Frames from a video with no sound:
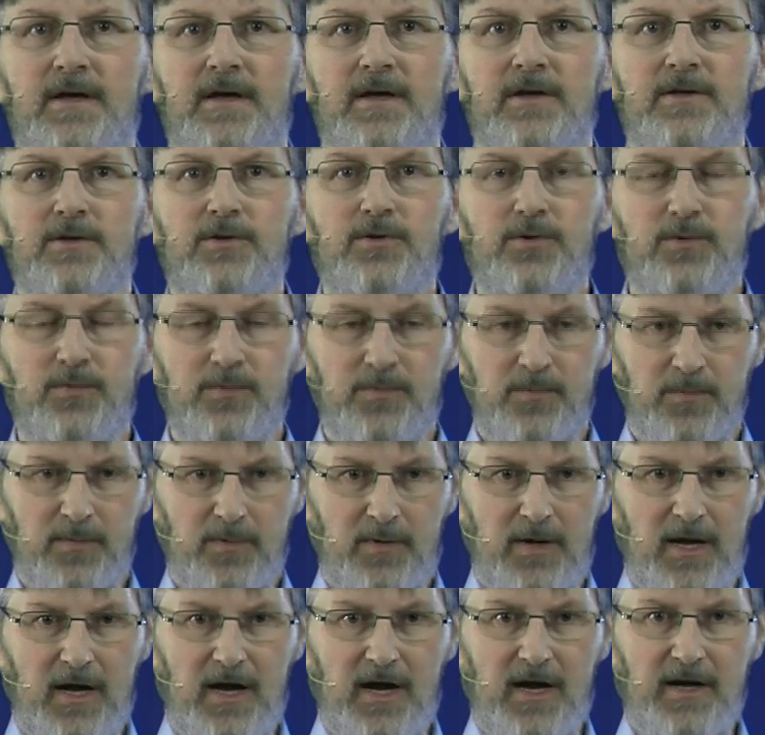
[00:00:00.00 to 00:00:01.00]
You
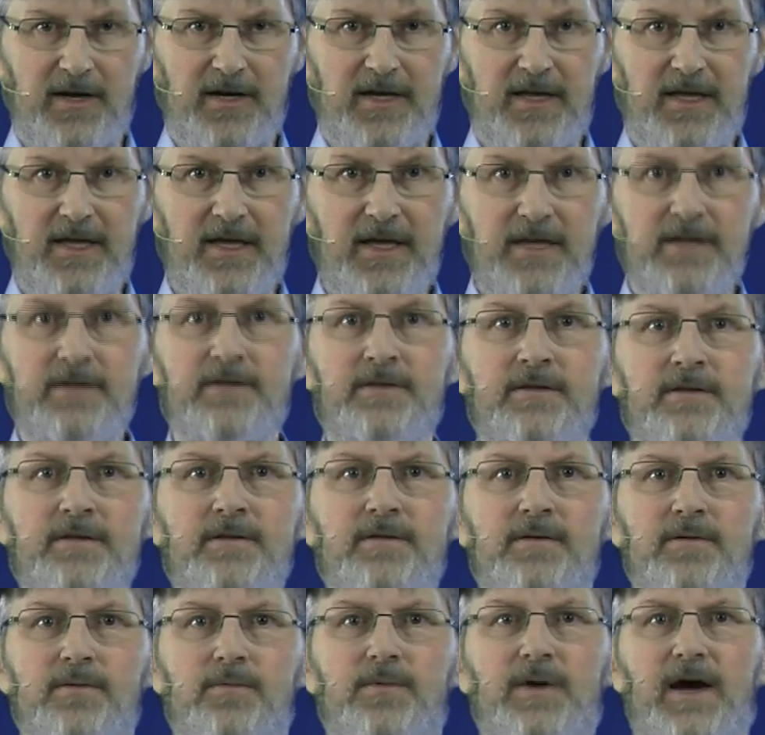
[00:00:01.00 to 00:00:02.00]
are in
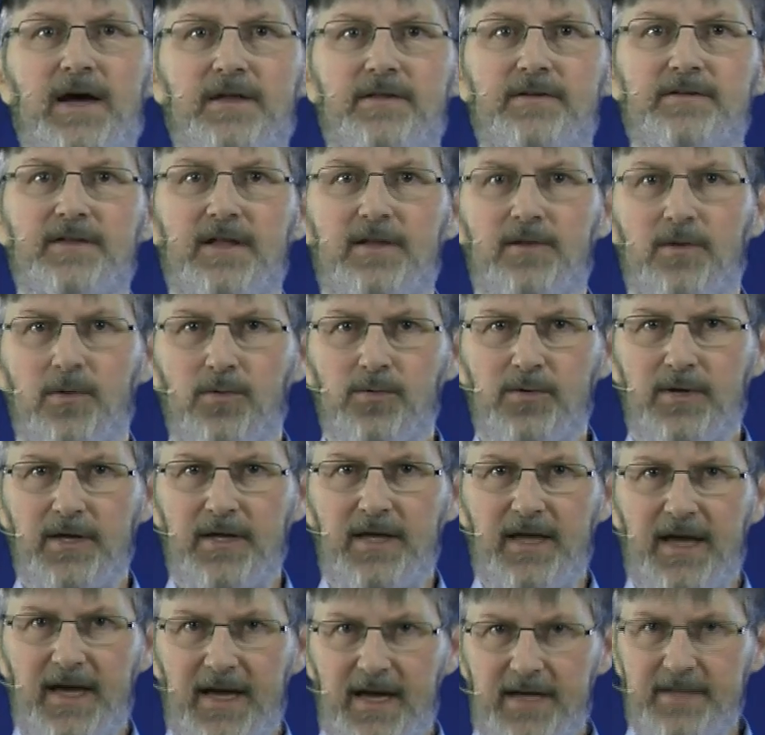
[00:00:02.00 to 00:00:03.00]
rather than
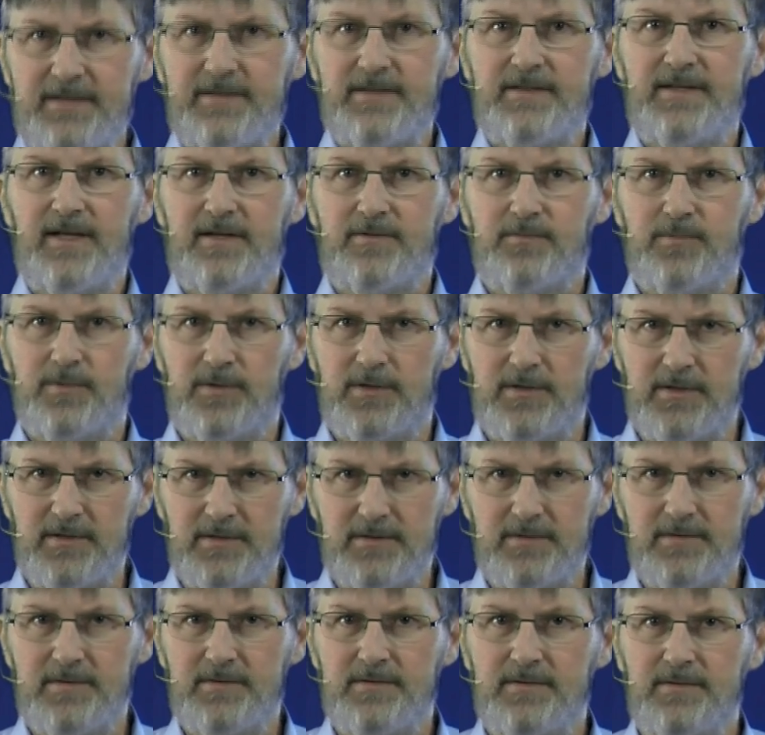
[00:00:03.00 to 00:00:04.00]
looking at that
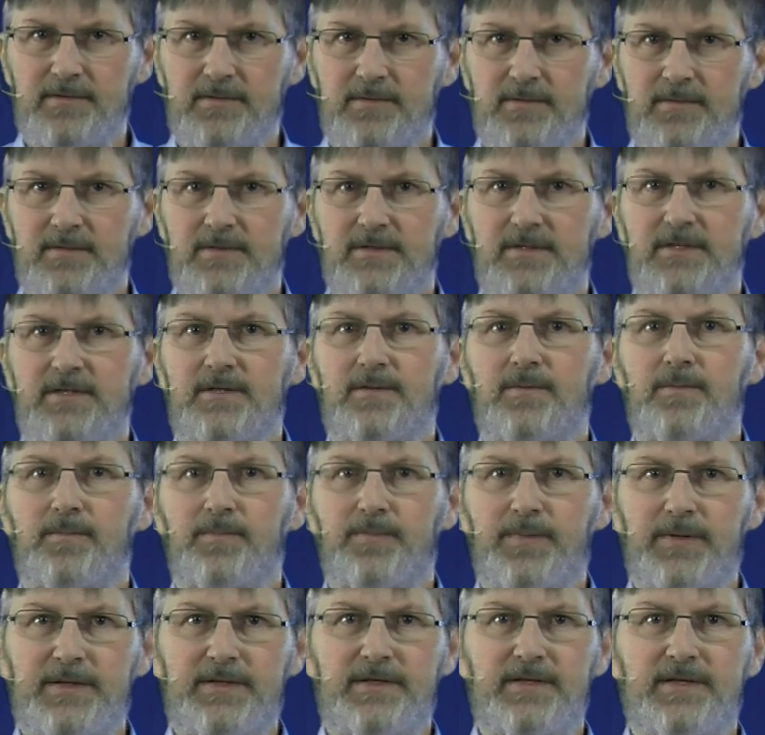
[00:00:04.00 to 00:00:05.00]
world, right?
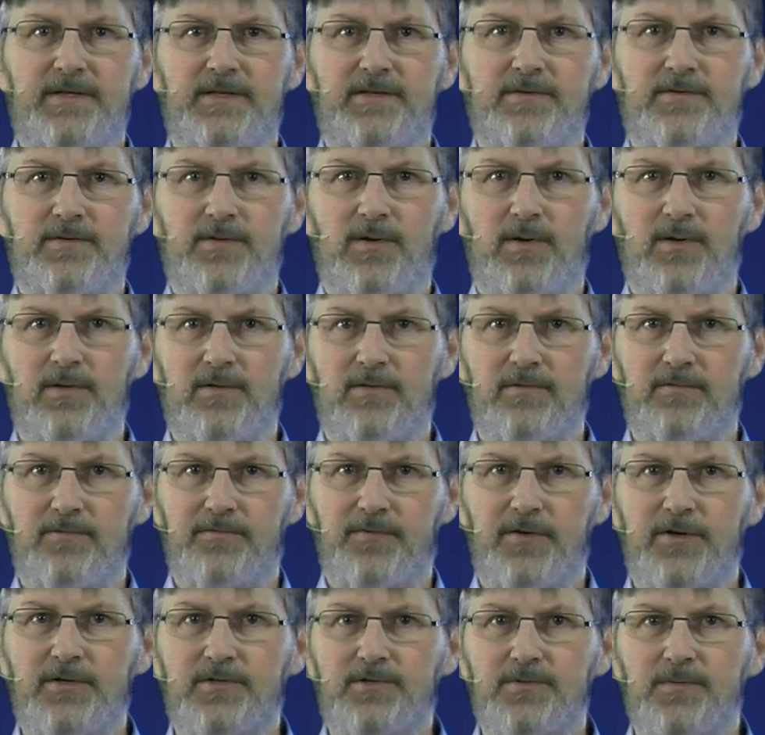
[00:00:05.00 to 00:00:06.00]
But it is all
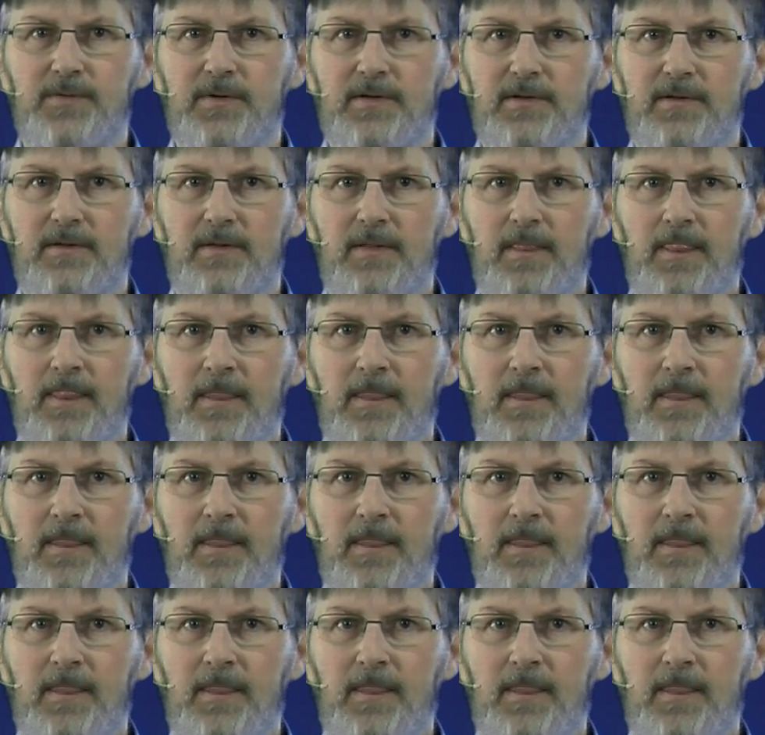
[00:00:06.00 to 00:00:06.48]
virtual.